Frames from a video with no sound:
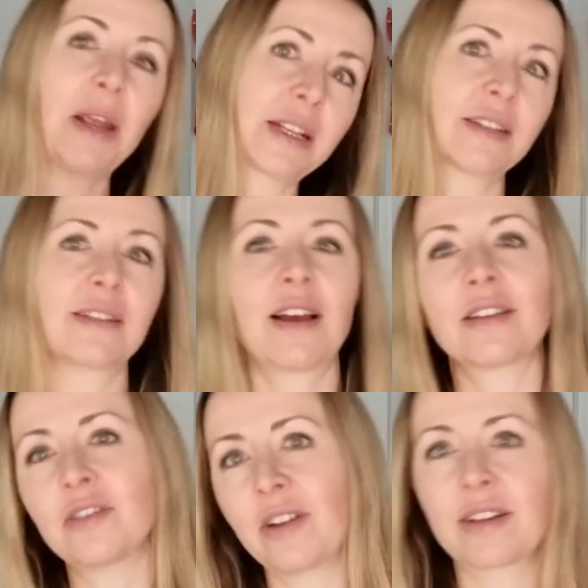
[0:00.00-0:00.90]

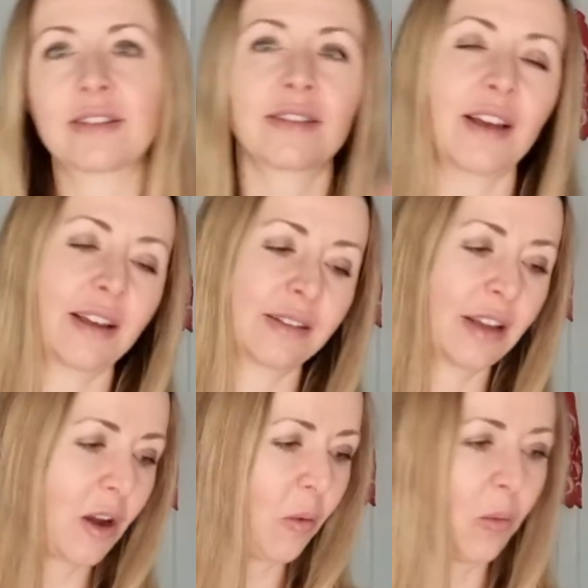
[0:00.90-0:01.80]
exercise, no exercise,
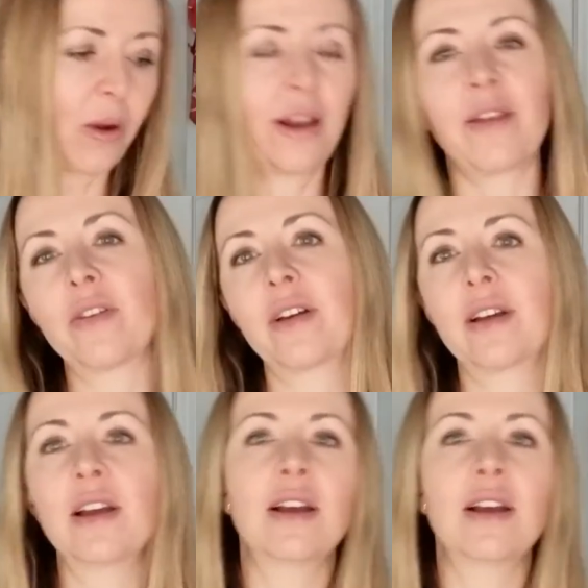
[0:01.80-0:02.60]
whatever,